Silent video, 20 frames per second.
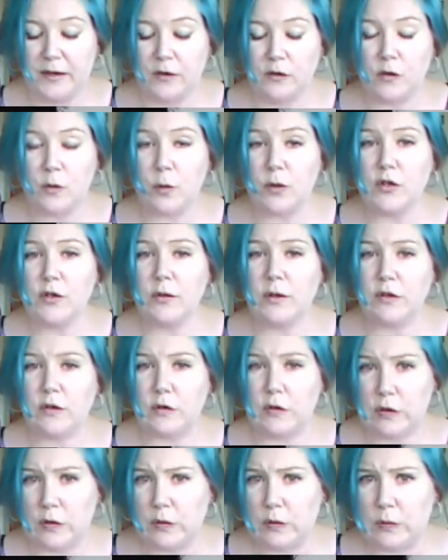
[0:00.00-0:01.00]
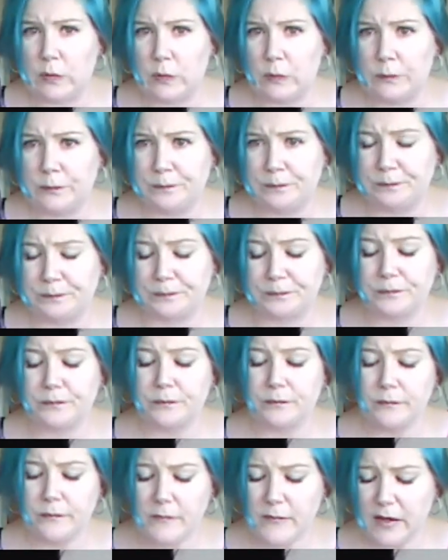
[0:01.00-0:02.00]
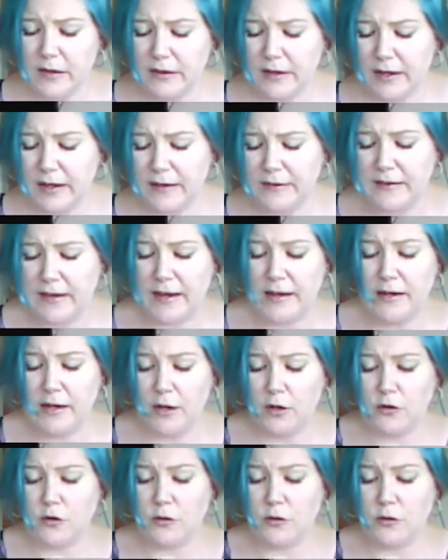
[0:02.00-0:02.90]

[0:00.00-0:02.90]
So what you can do, like I said,